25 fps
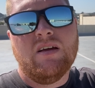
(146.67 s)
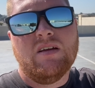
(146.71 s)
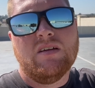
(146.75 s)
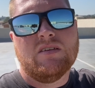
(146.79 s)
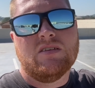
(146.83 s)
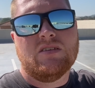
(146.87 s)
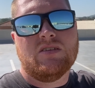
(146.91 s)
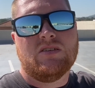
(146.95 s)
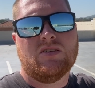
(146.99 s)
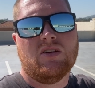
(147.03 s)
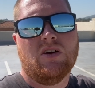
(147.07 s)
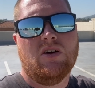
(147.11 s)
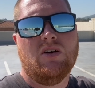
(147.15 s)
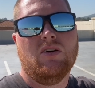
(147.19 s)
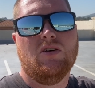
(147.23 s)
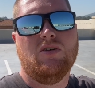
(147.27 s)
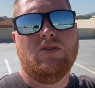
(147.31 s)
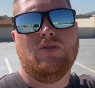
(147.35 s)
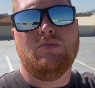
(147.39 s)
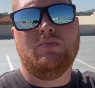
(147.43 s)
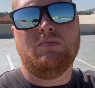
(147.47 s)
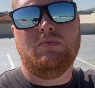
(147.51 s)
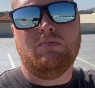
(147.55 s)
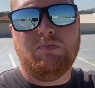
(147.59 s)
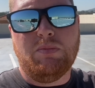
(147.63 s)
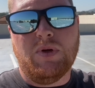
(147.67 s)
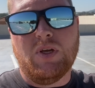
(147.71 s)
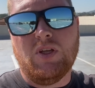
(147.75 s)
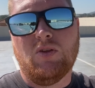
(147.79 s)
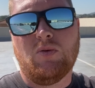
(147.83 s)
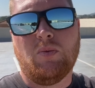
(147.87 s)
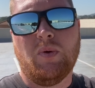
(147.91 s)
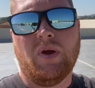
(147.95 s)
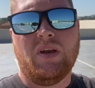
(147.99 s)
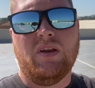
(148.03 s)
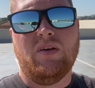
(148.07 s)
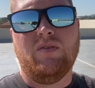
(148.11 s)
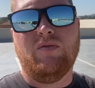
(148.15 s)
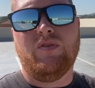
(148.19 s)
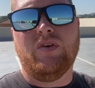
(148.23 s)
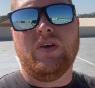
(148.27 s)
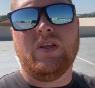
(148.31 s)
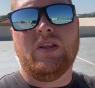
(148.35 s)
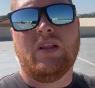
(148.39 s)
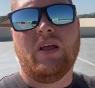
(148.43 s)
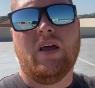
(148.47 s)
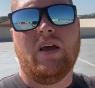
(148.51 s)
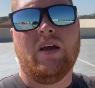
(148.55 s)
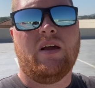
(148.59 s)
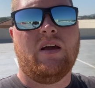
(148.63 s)
So B20
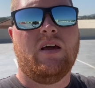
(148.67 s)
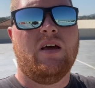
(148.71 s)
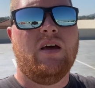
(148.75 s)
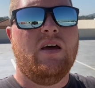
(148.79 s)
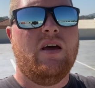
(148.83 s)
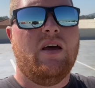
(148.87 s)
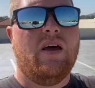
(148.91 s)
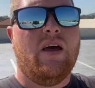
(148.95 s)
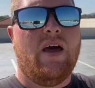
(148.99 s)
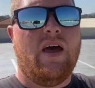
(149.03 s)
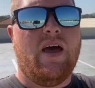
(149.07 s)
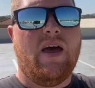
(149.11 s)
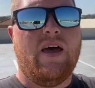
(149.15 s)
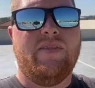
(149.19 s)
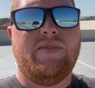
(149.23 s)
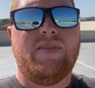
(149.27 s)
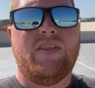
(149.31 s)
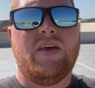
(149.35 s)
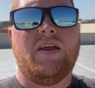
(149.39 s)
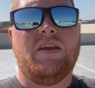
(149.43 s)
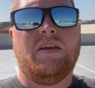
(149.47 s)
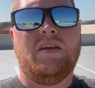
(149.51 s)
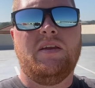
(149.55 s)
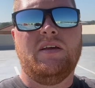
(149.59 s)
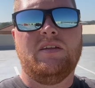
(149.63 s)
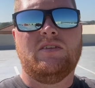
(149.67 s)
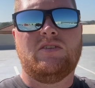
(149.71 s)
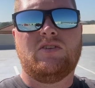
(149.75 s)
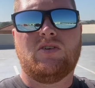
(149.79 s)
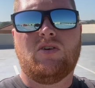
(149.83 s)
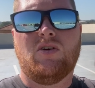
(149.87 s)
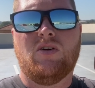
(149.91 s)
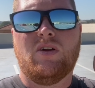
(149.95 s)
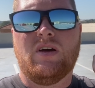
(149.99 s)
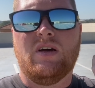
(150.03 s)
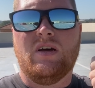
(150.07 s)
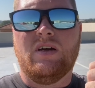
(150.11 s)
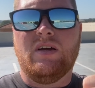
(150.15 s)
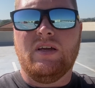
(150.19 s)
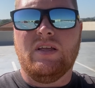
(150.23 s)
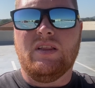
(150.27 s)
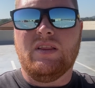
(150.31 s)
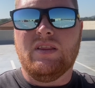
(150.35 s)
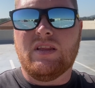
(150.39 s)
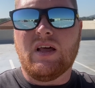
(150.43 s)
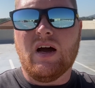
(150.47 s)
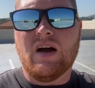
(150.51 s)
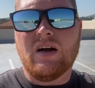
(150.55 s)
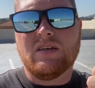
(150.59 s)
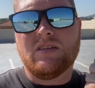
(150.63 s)
Vtec, and then it's got an
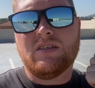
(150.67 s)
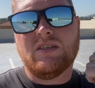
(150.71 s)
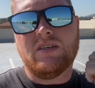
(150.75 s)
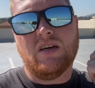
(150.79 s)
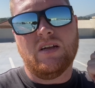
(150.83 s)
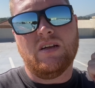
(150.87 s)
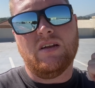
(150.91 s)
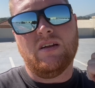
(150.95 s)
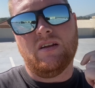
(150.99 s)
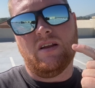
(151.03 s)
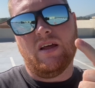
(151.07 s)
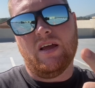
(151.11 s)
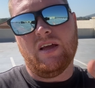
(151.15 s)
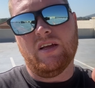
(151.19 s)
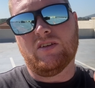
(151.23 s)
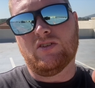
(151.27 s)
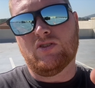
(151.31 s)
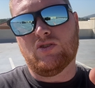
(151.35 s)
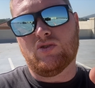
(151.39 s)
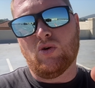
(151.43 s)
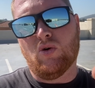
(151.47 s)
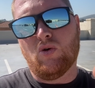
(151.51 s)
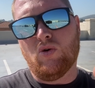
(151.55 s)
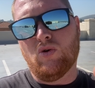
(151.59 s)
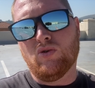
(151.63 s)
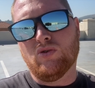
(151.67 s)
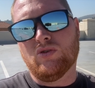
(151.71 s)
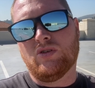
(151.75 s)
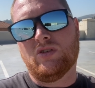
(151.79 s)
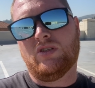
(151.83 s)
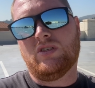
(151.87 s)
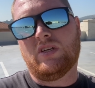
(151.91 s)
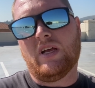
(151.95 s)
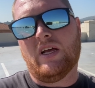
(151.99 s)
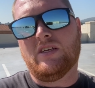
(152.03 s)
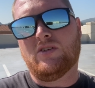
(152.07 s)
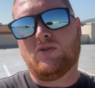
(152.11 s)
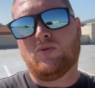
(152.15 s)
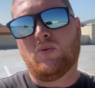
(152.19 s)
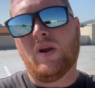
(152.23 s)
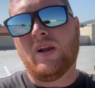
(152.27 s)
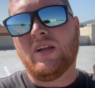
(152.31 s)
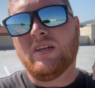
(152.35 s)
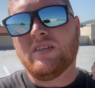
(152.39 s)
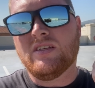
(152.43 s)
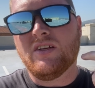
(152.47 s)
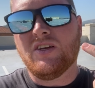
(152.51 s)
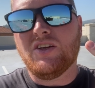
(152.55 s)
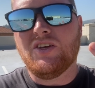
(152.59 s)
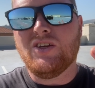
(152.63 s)
induction exhaust as well
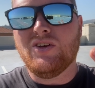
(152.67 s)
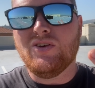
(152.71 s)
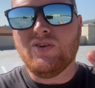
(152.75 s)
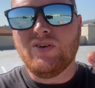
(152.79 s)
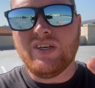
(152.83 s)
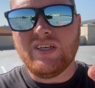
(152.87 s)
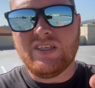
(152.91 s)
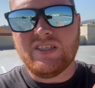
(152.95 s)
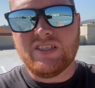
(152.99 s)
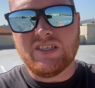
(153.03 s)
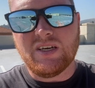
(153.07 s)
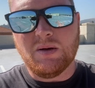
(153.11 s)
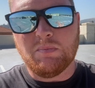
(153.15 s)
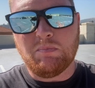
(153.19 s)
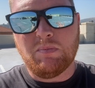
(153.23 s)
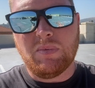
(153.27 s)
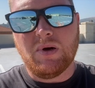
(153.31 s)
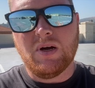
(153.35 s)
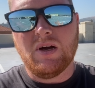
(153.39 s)
as a unit chip.